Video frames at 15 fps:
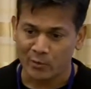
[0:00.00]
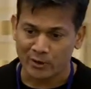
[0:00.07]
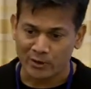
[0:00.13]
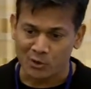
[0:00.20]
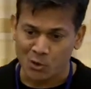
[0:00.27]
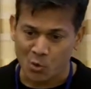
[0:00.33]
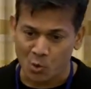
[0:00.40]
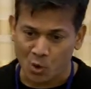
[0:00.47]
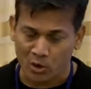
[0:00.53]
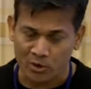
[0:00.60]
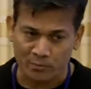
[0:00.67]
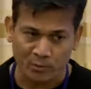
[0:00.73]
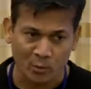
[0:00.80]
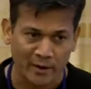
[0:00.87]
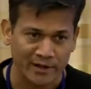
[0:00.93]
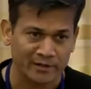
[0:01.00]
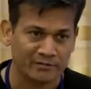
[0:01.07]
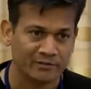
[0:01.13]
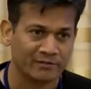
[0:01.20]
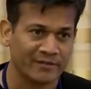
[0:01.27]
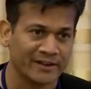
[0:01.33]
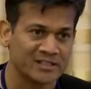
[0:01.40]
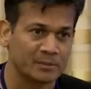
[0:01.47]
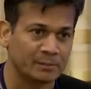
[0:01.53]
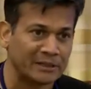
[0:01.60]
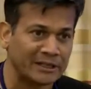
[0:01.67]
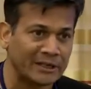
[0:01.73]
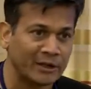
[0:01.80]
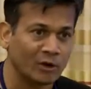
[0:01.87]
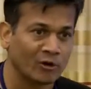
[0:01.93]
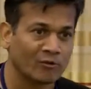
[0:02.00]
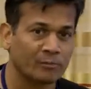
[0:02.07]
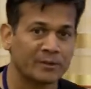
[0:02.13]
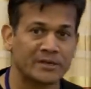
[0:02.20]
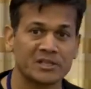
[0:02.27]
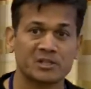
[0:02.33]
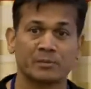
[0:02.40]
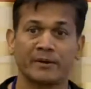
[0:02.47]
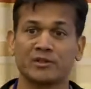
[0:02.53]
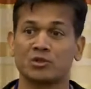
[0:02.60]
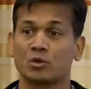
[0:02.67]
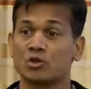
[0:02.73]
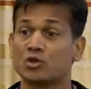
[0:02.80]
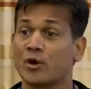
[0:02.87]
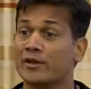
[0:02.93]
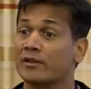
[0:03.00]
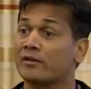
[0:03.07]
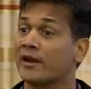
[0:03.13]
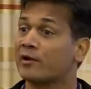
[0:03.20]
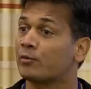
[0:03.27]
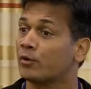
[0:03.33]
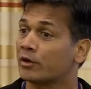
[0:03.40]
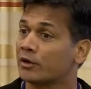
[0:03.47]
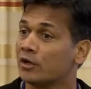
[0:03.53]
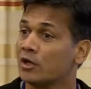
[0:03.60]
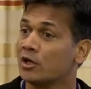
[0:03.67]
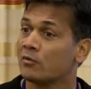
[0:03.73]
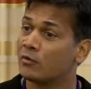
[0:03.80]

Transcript: We do want to provide flexibility of participants who join the network.